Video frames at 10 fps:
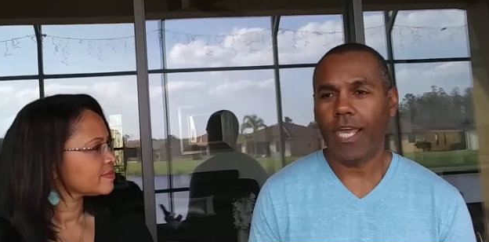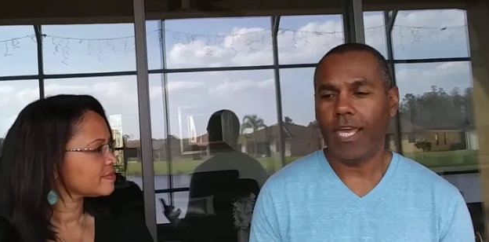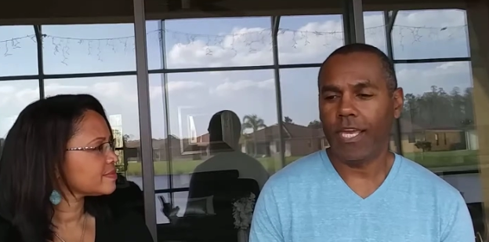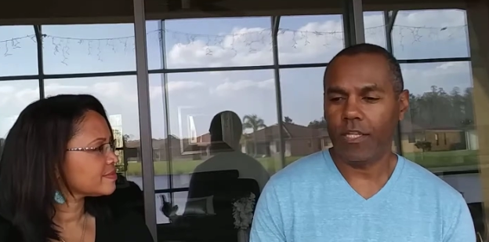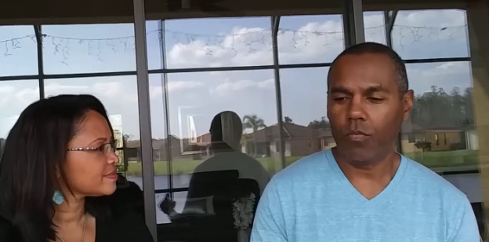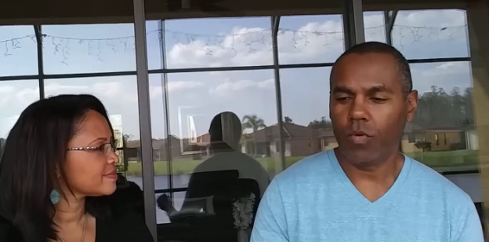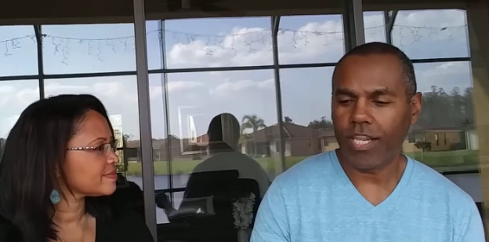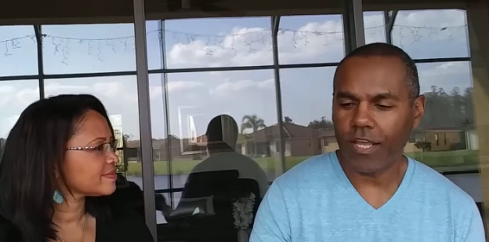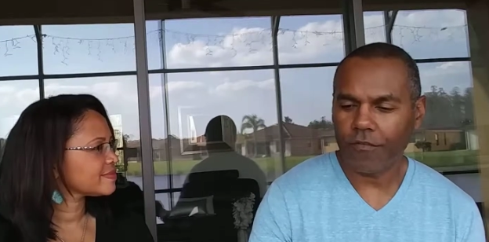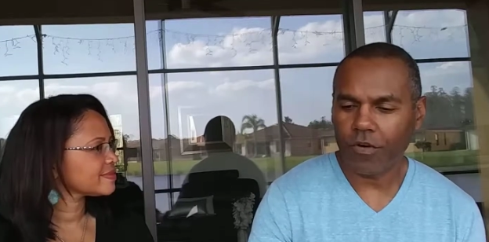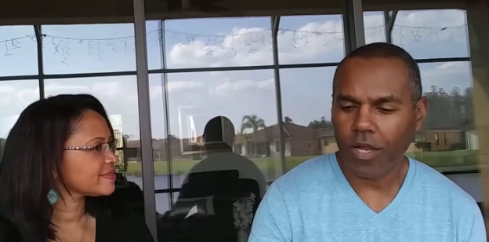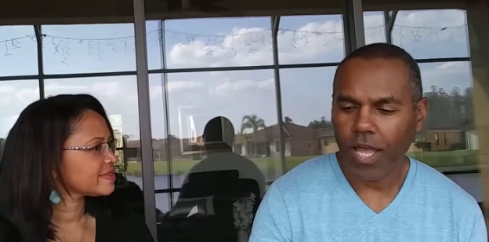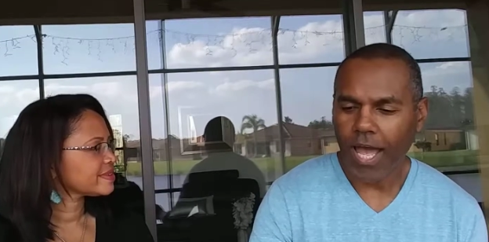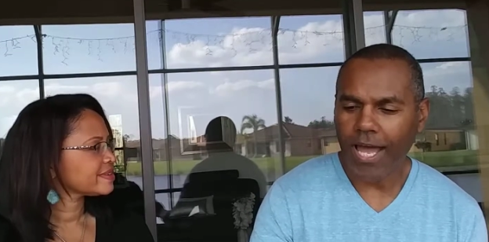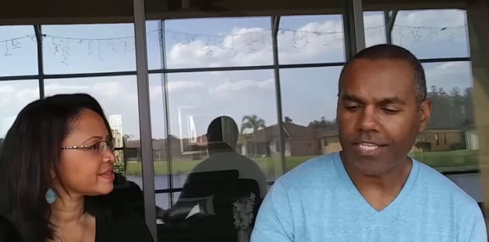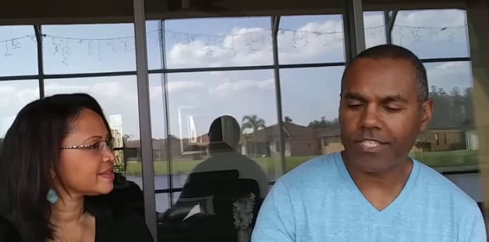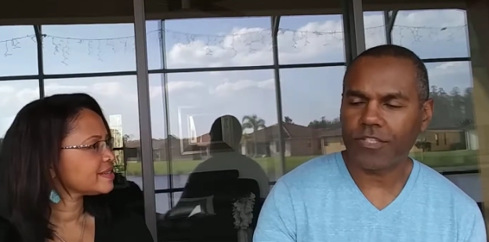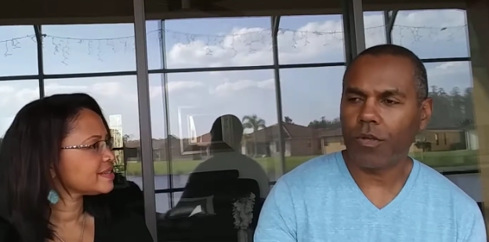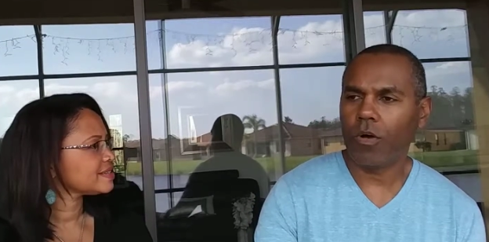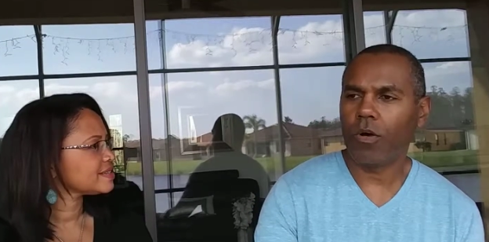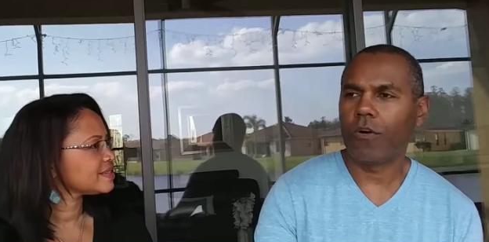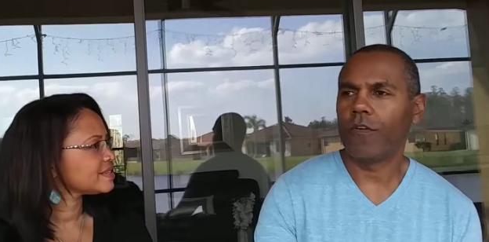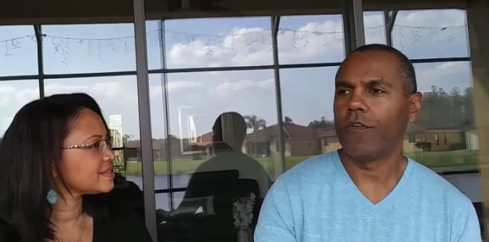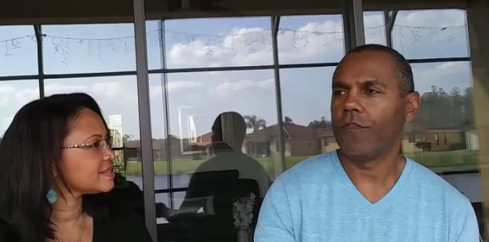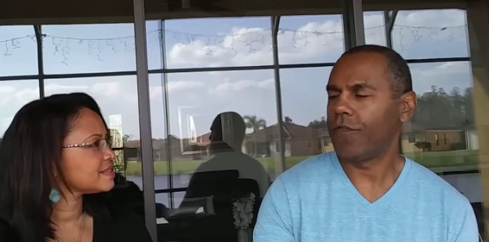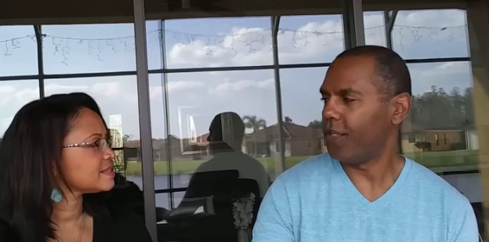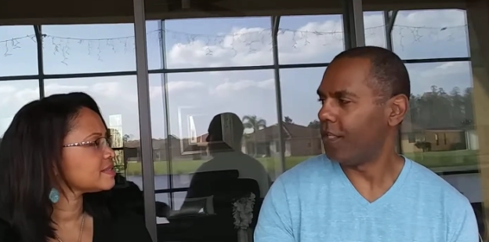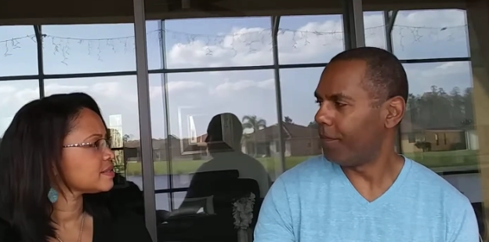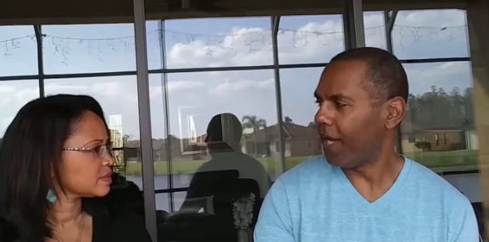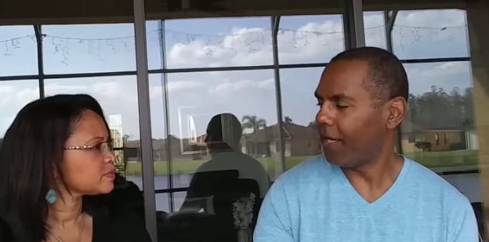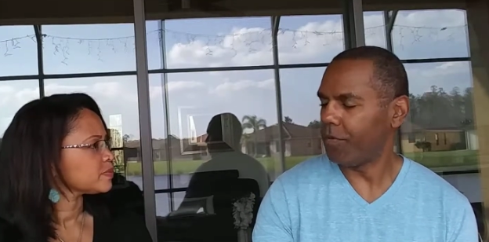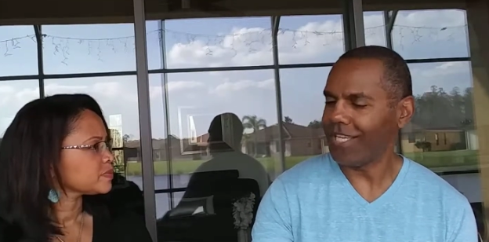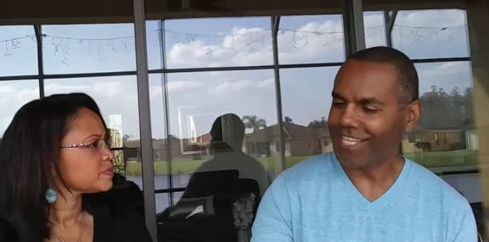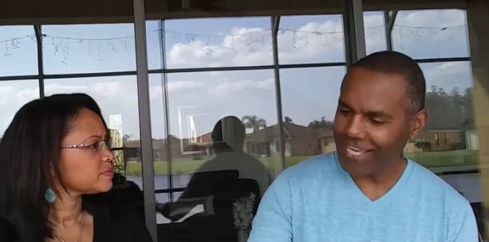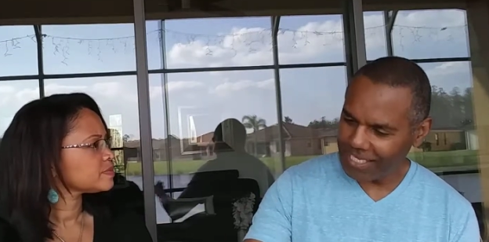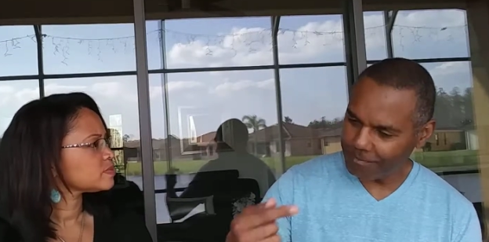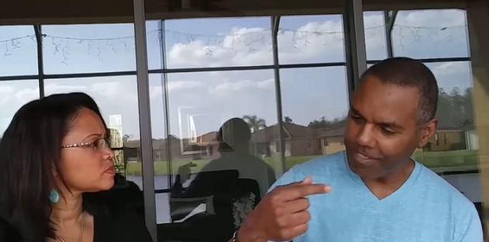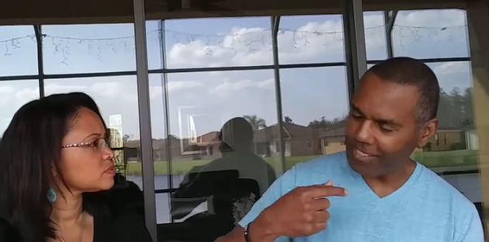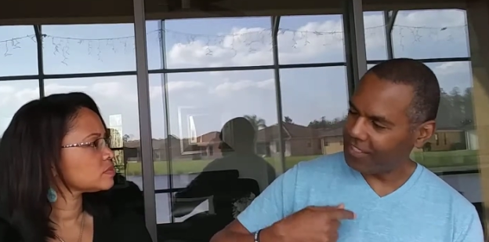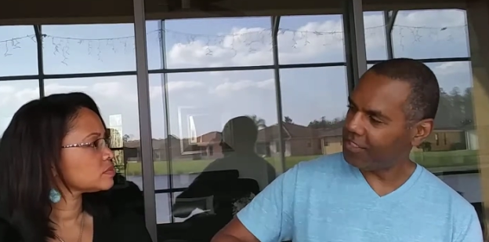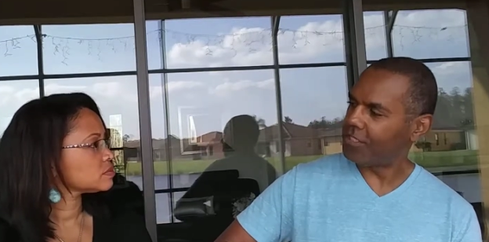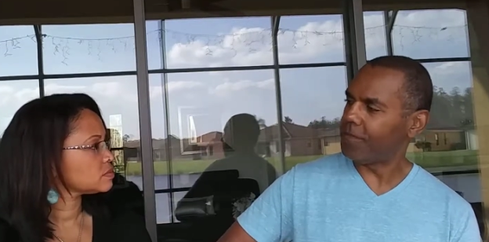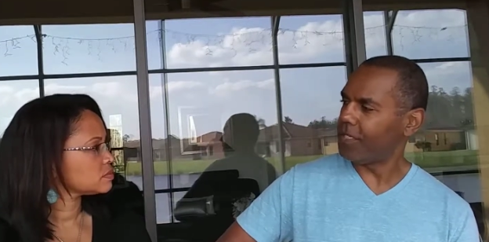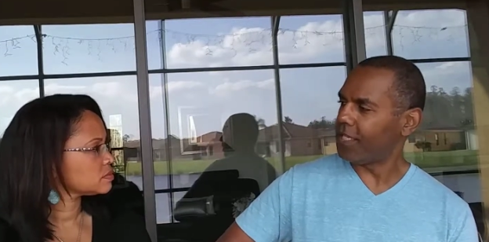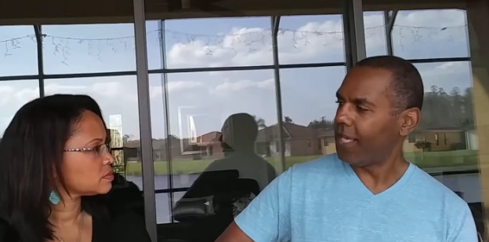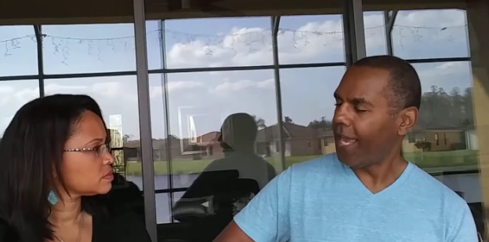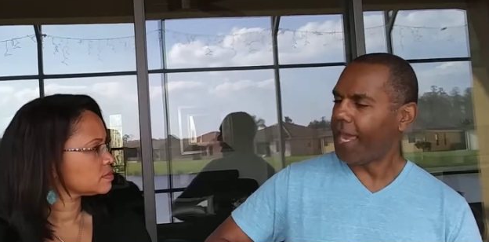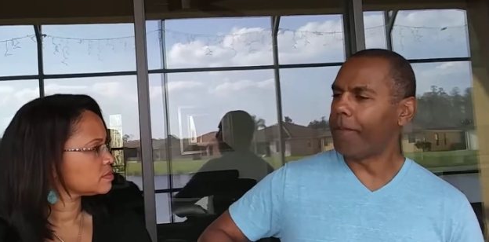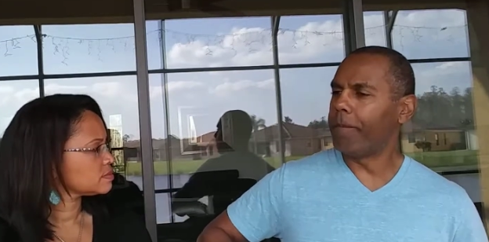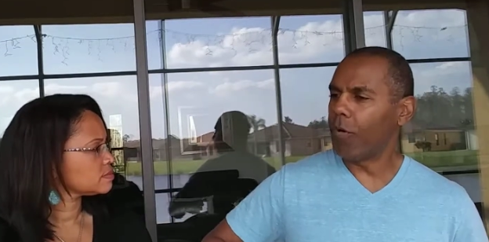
Speaker 1: and whatever I saw in the Bible, it came into me and